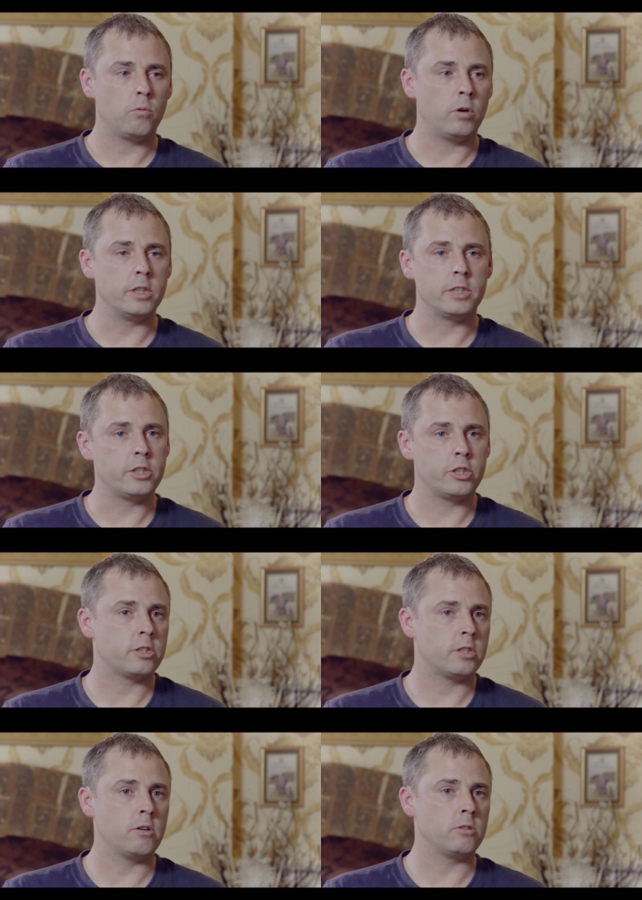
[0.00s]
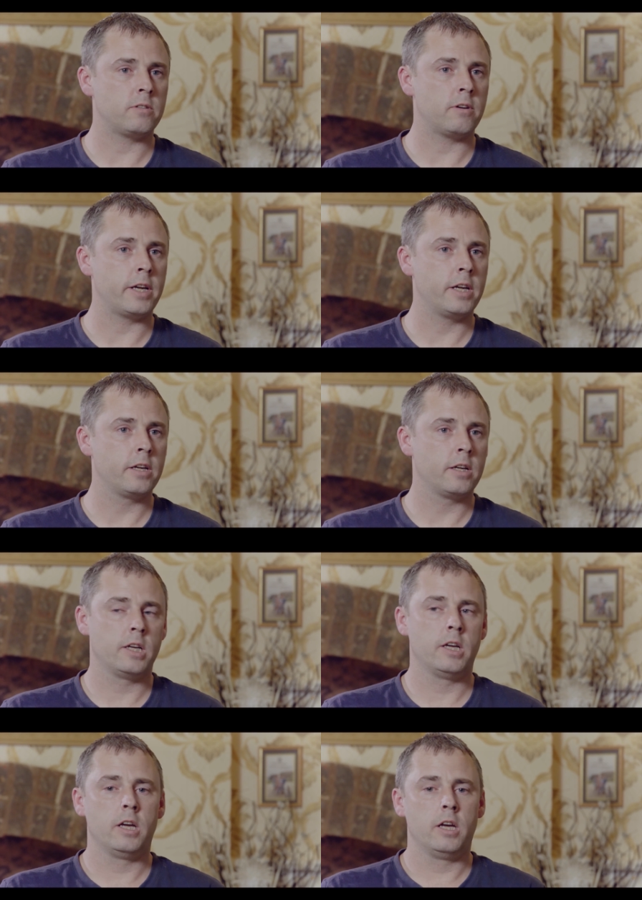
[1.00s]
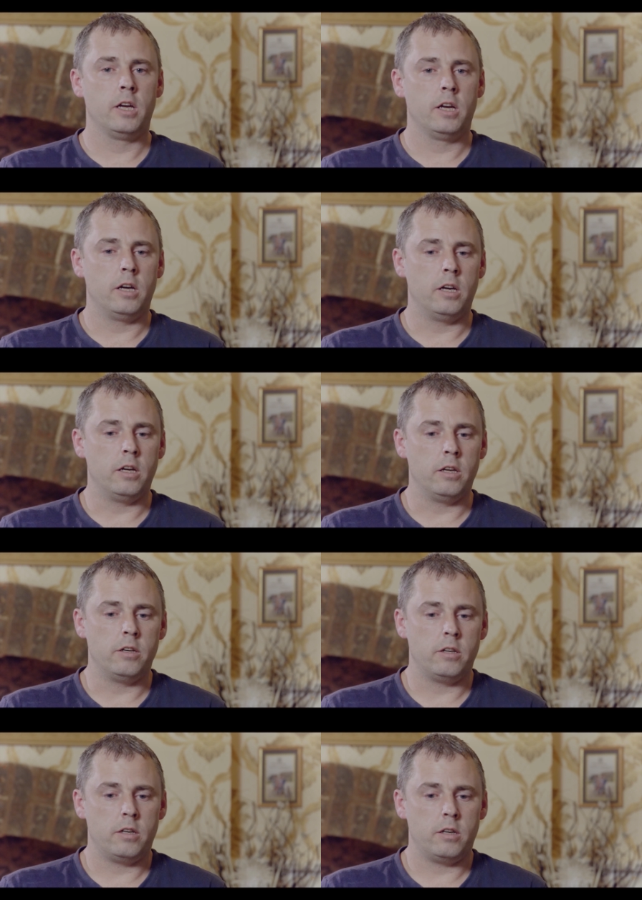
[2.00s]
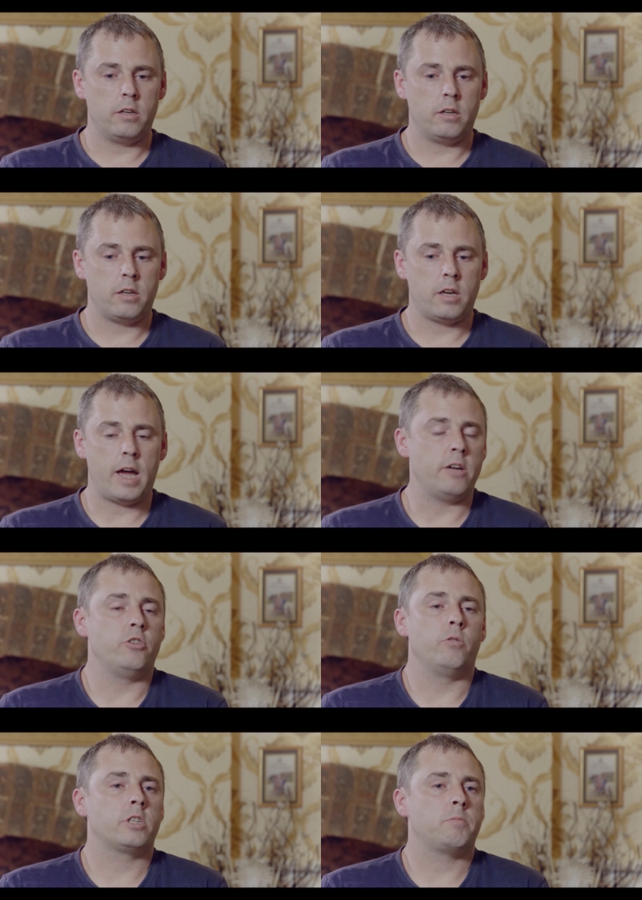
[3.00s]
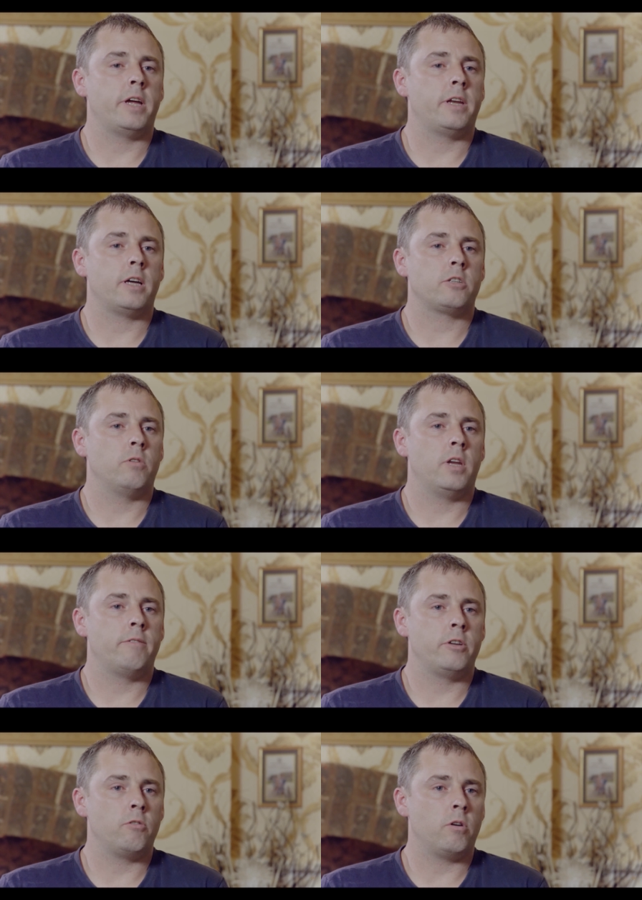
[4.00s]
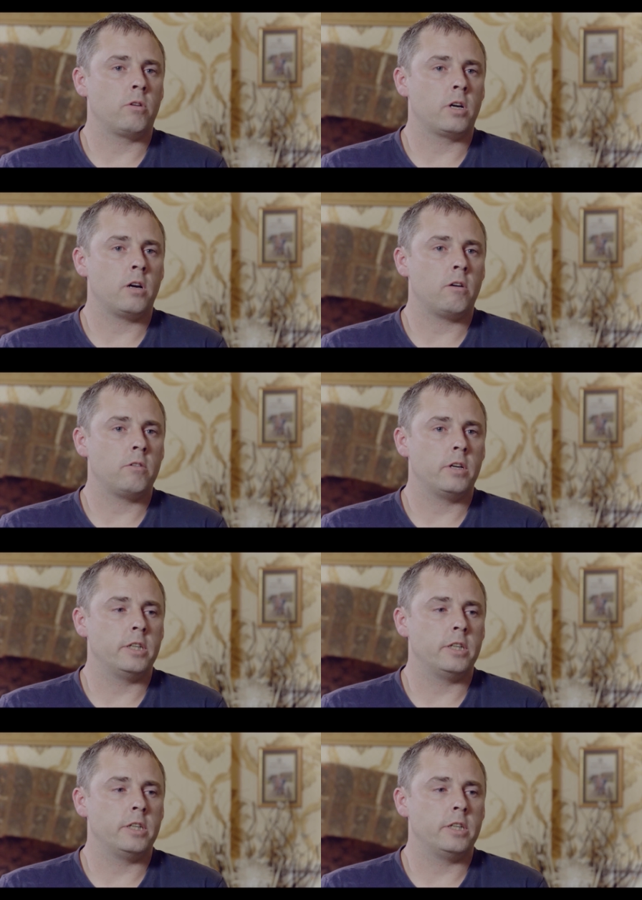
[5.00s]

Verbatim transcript: Why is it just those three? And how do you explain that to an 11-year-old girl?